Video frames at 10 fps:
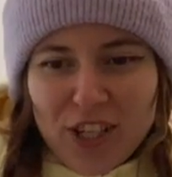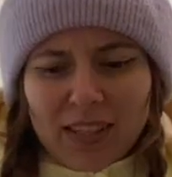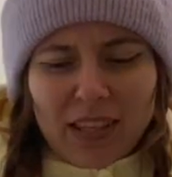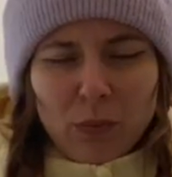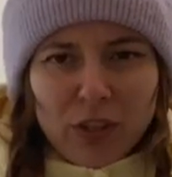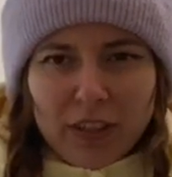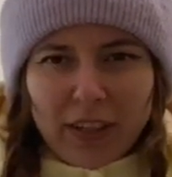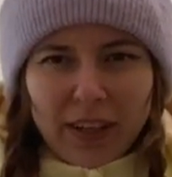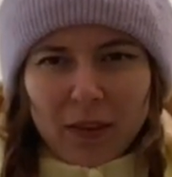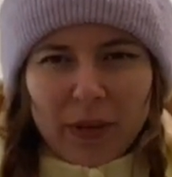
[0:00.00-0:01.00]
Somewhere
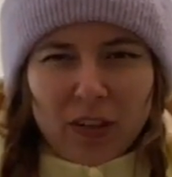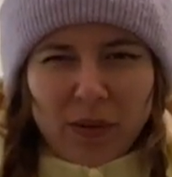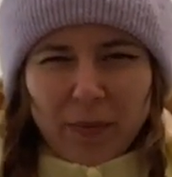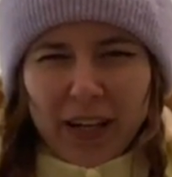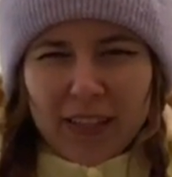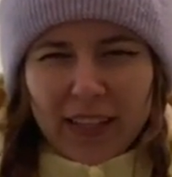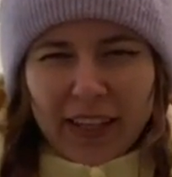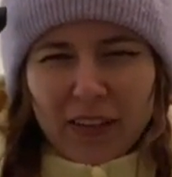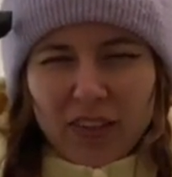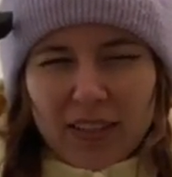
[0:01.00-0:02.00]
in the back of my mind, I
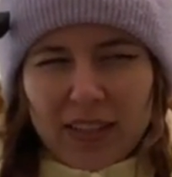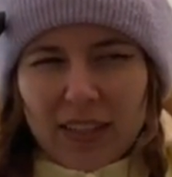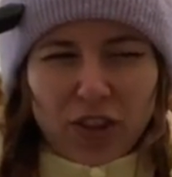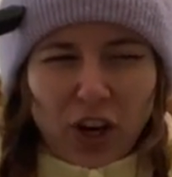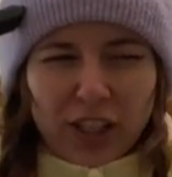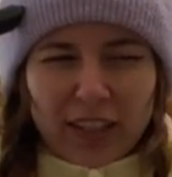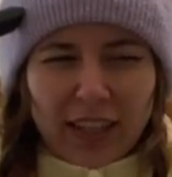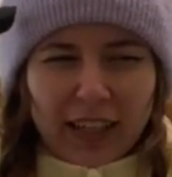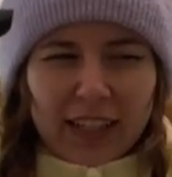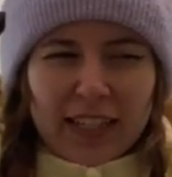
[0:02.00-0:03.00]
have this thought
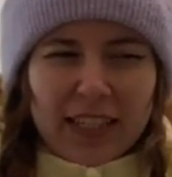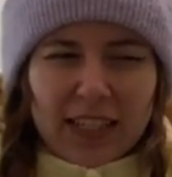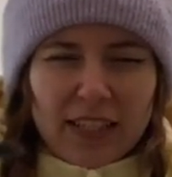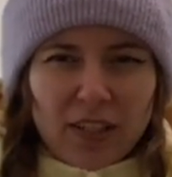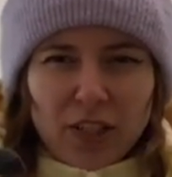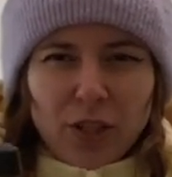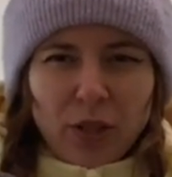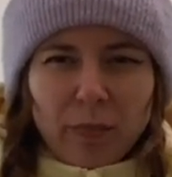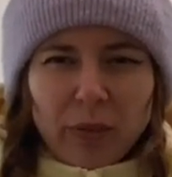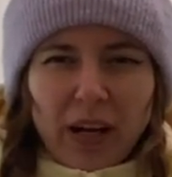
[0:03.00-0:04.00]
that it's easier
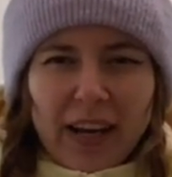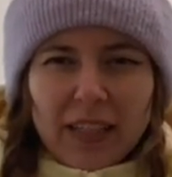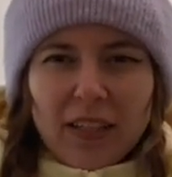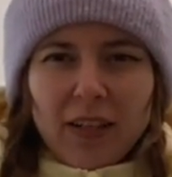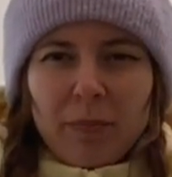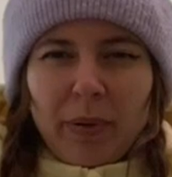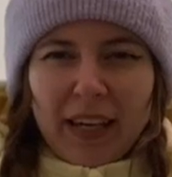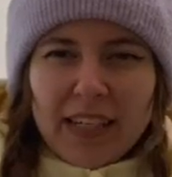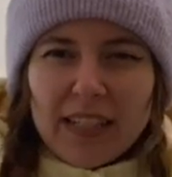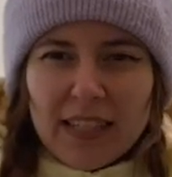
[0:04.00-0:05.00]
to apply
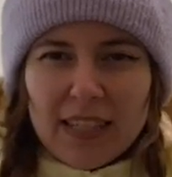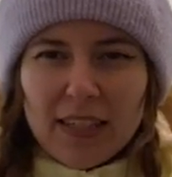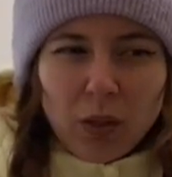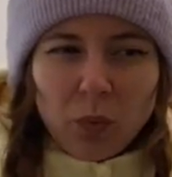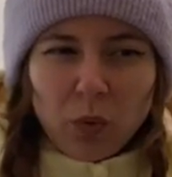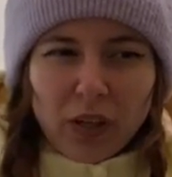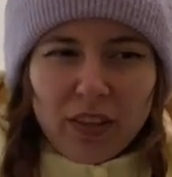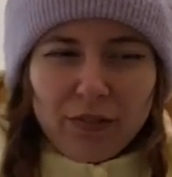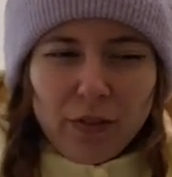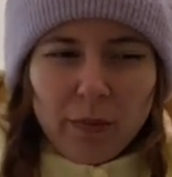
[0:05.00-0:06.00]
paints
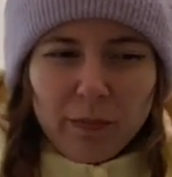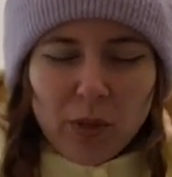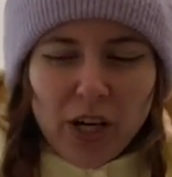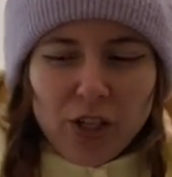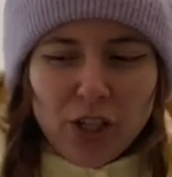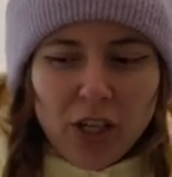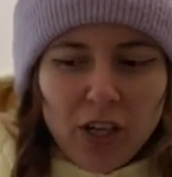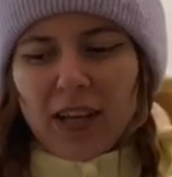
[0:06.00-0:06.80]
with a foam brush.